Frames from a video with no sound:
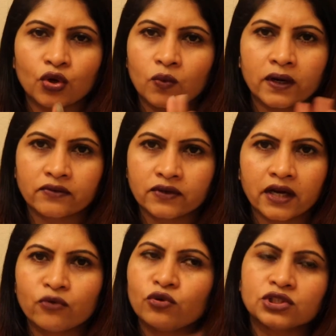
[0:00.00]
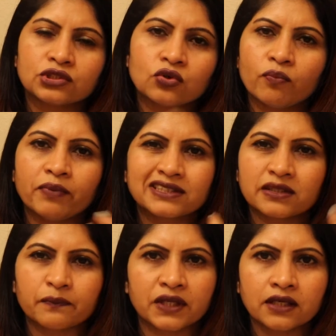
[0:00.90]
or whatever i would just go pick
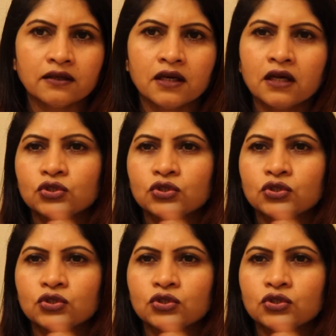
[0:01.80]
something